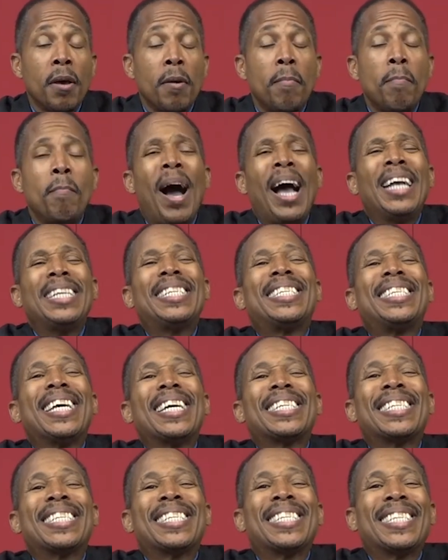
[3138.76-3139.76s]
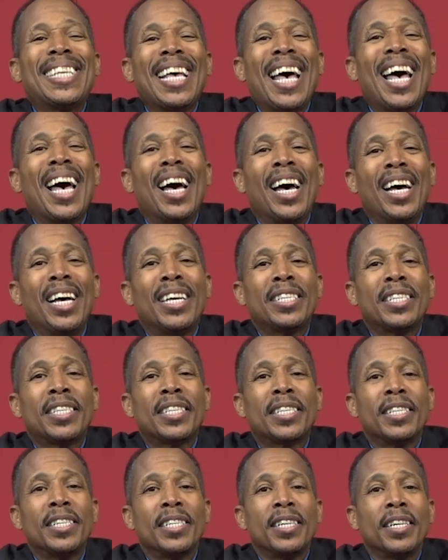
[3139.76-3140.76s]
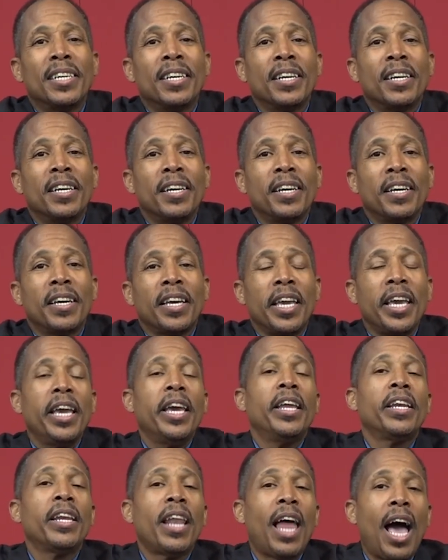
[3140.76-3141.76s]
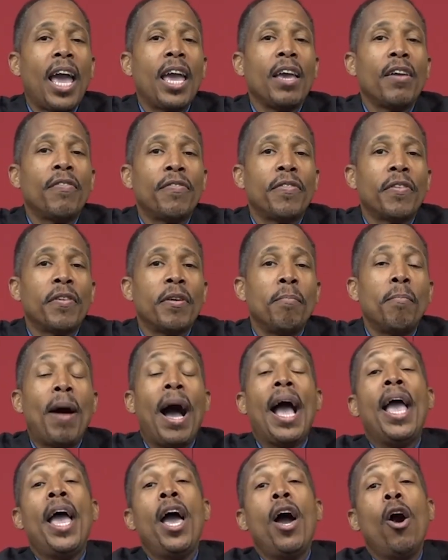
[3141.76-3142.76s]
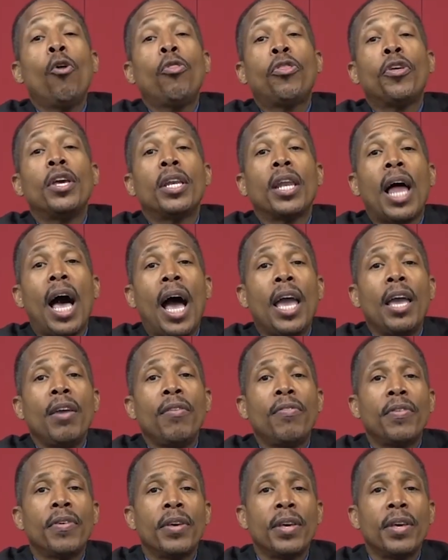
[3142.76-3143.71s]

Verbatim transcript: my success in life, my health in life,